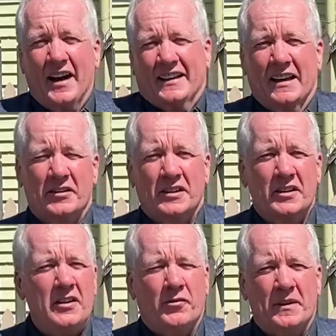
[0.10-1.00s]
Hi, Kevin
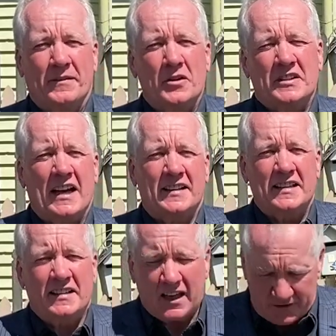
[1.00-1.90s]
Doodney from the Future
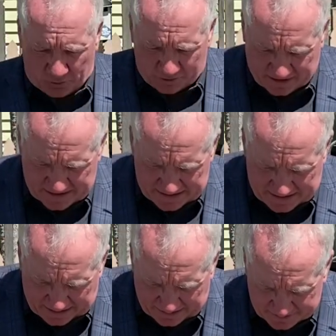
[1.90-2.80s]
Housing Task Force.
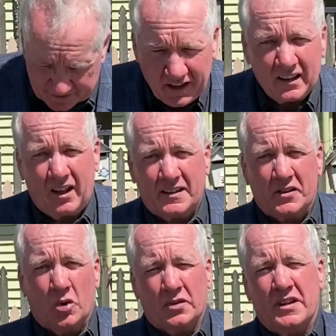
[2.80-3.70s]
Uh, today I'd like to
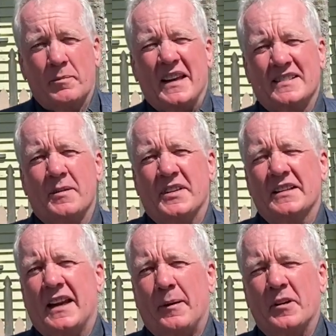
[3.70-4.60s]
talk to you about something
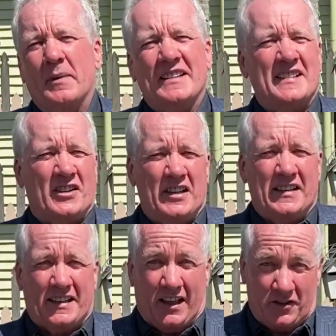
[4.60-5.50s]
that happened about six
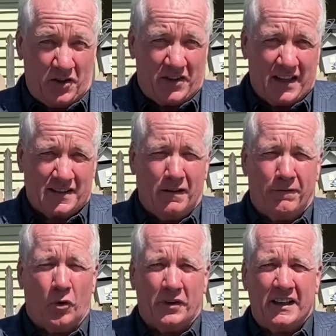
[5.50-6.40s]
years ago,
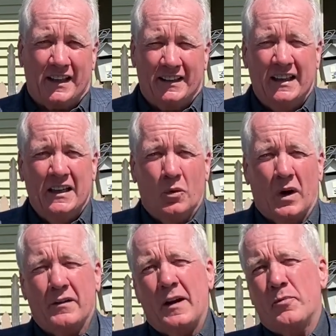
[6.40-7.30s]
2014.
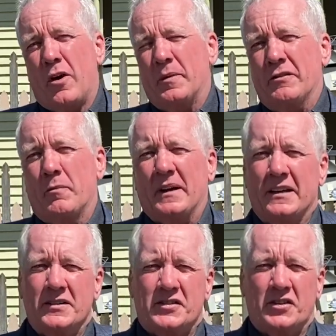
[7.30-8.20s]
One of our Property
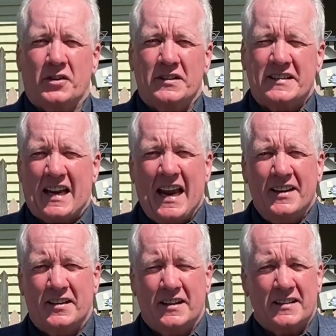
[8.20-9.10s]
Rebellion students,
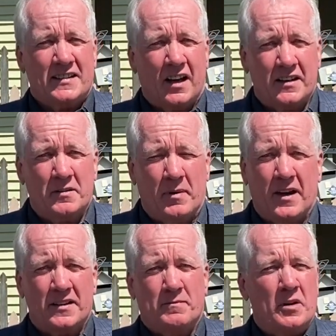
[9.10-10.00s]
Anthea, decided to
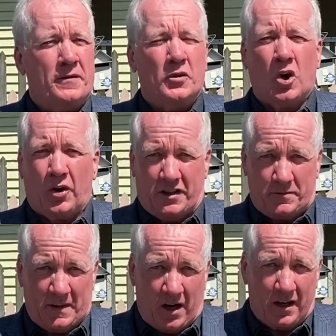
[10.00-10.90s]
buy this beautiful
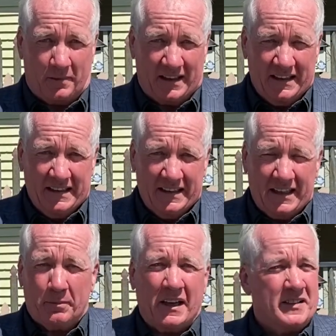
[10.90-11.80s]
cottage behind me
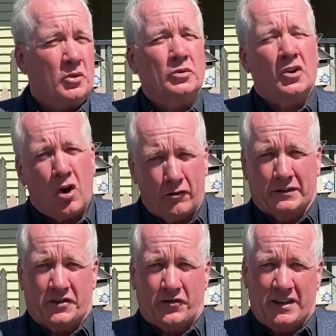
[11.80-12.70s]
in a place called
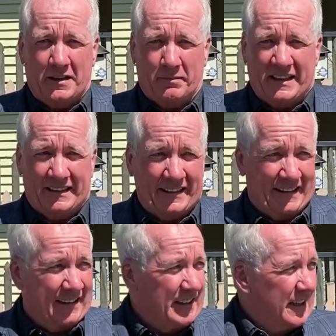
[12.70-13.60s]
Coral Street in Beenleigh,